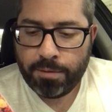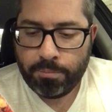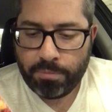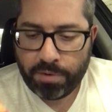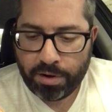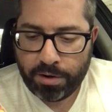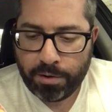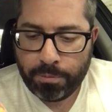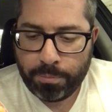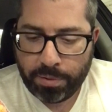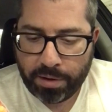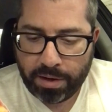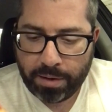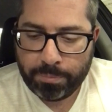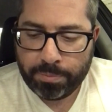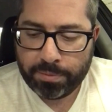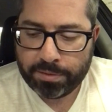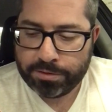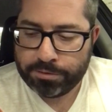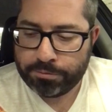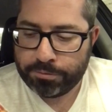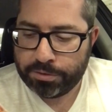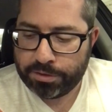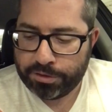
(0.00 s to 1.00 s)
Mary
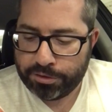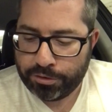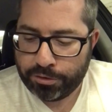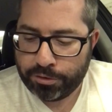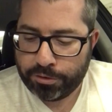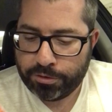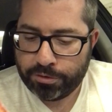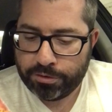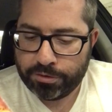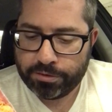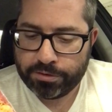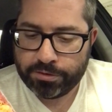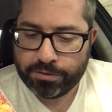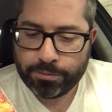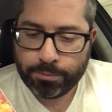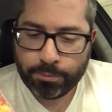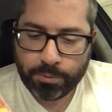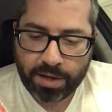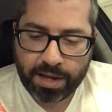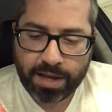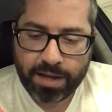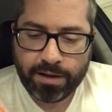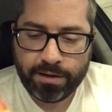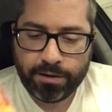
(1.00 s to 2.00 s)
Poppins Returns.
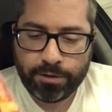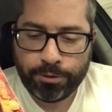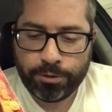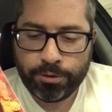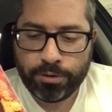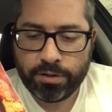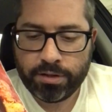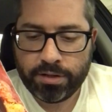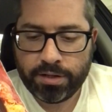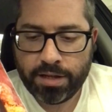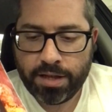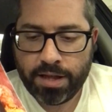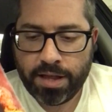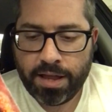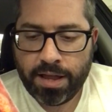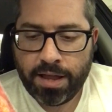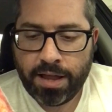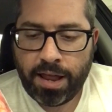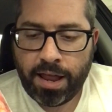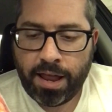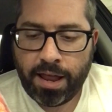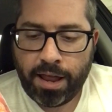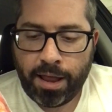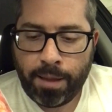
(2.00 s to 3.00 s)
Wow.
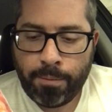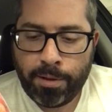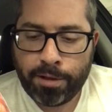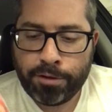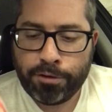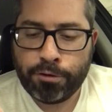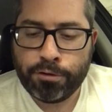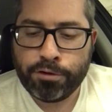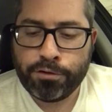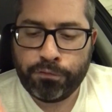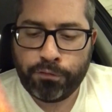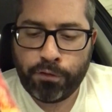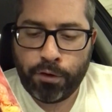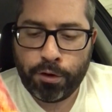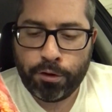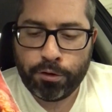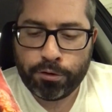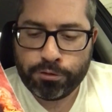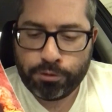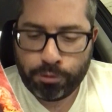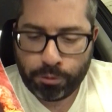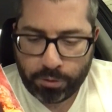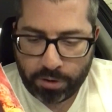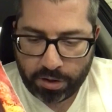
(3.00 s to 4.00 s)
I bet those
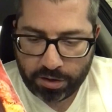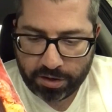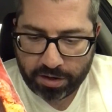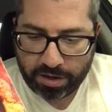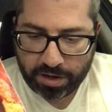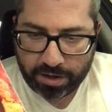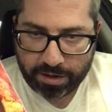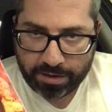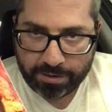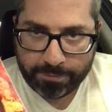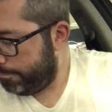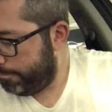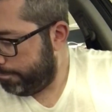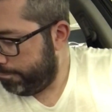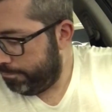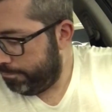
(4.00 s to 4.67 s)
photos are real good.